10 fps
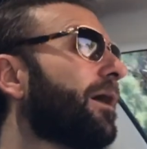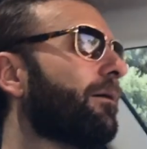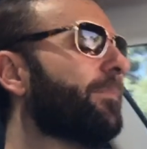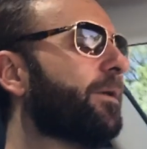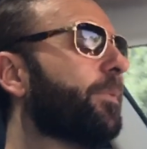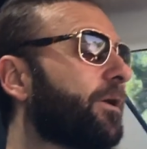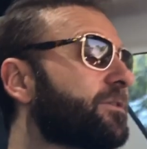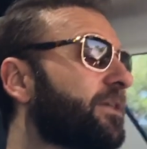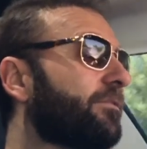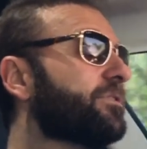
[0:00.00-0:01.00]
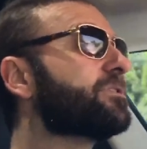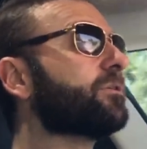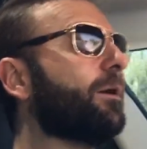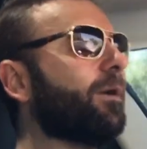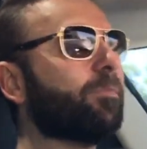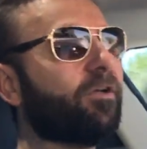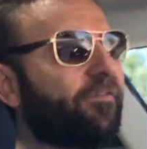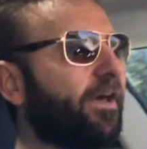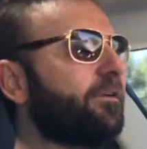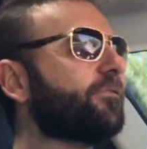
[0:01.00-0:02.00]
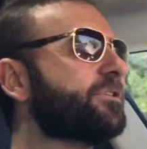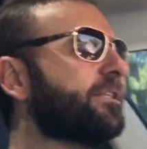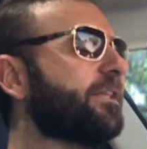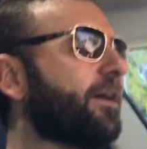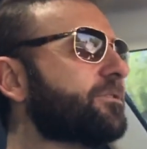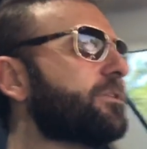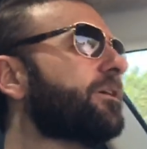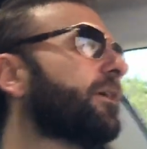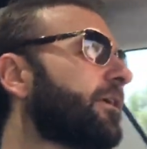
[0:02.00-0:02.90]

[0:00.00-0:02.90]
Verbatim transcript: Now I make a pair of sevens, so now I bluff at it for 10,000.